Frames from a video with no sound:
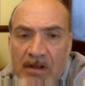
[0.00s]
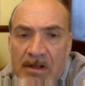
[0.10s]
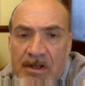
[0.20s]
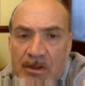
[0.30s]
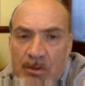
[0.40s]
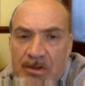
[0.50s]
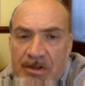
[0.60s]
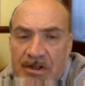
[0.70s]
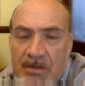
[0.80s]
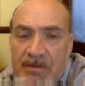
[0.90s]
Well, it
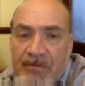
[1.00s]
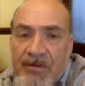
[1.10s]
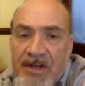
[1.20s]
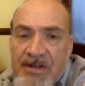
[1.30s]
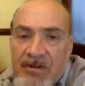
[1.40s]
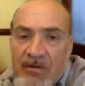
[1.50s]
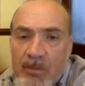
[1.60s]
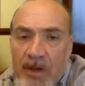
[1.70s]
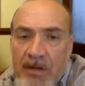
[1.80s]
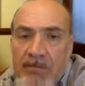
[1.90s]
also covers free
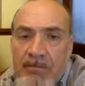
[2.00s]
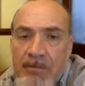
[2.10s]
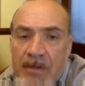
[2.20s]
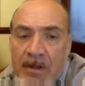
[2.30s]
software.